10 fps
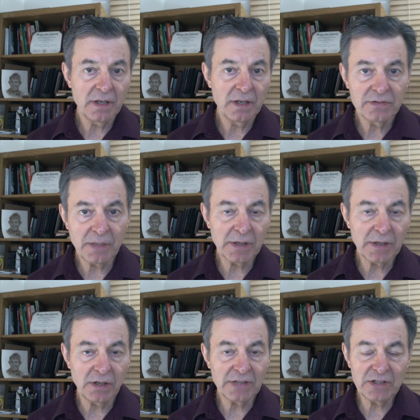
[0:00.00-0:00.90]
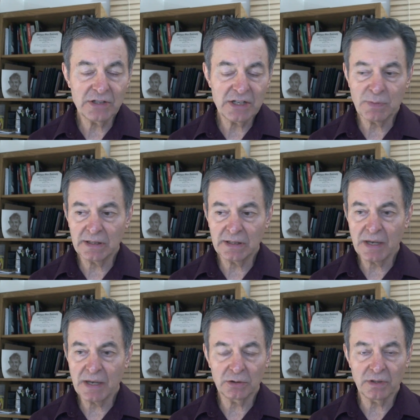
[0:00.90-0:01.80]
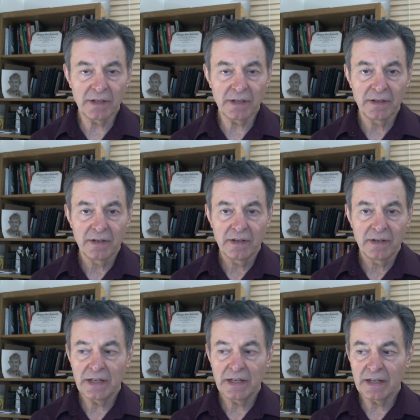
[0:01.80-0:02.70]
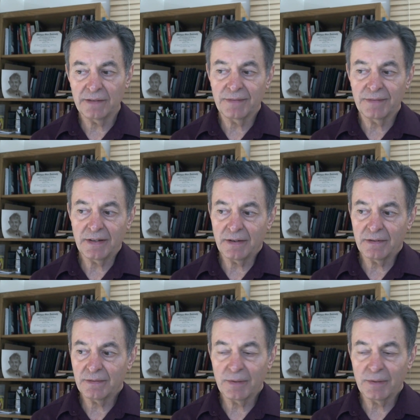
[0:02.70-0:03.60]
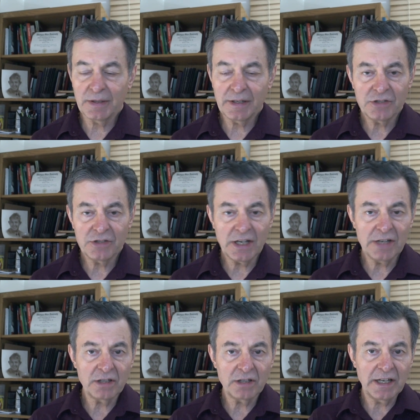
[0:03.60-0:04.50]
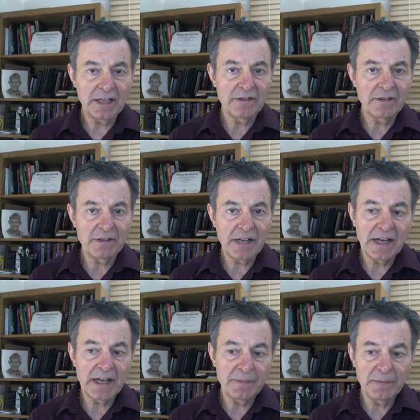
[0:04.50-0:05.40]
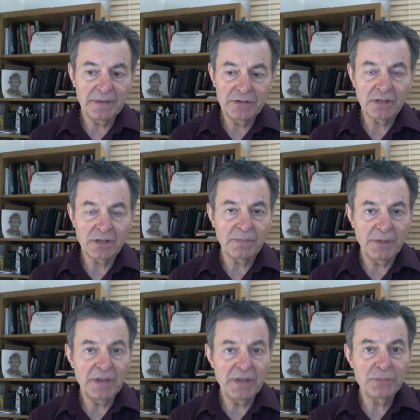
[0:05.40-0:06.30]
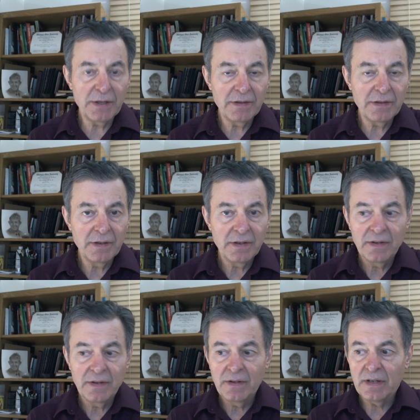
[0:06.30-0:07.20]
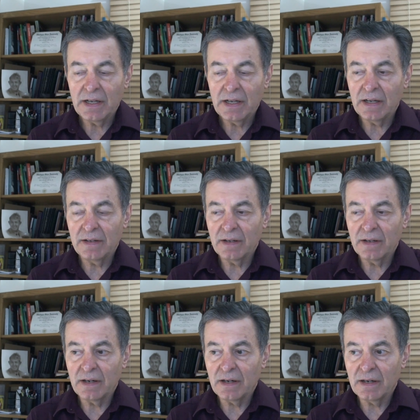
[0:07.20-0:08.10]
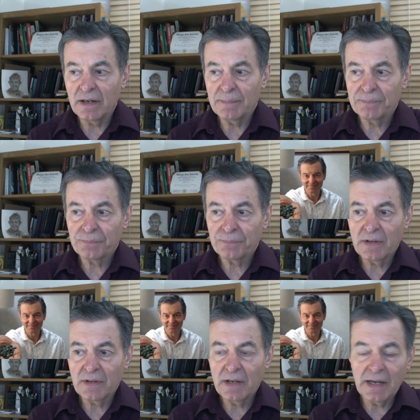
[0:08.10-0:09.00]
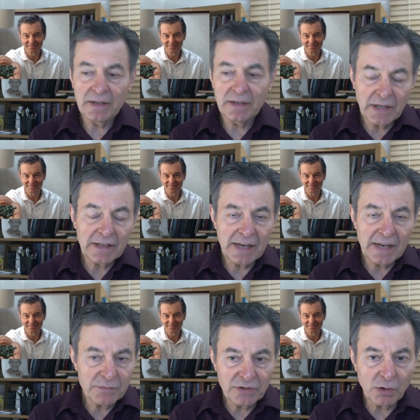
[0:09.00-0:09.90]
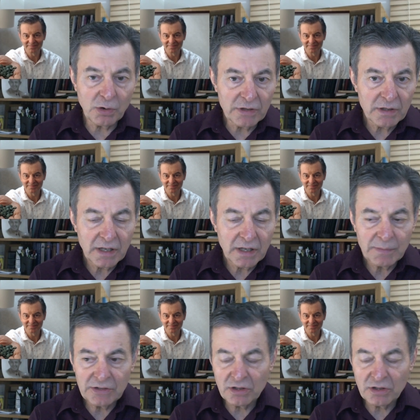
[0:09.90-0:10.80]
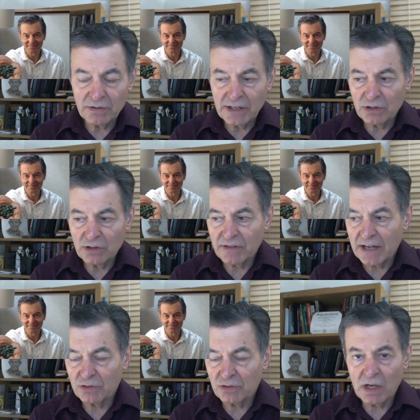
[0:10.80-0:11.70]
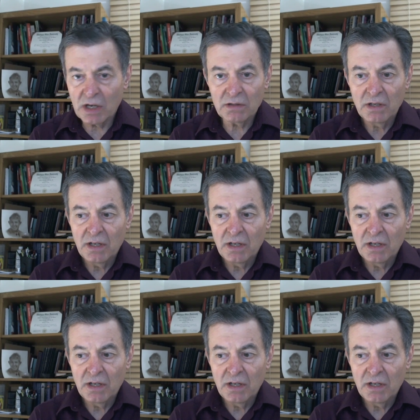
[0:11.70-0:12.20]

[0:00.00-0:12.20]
stomach ulcer. That's H. pylori, and you know we really didn't change hardly any of their diet, but they took the bismuth, and I gave them silver and made sure they took that as well,